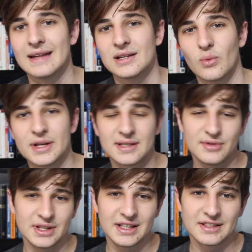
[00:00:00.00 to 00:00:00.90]
And then once
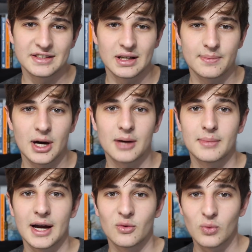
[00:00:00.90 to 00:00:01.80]
everything is set up on
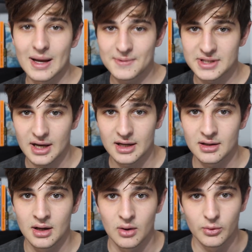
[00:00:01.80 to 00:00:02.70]
my
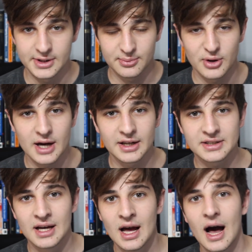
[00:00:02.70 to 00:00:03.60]
website with the product,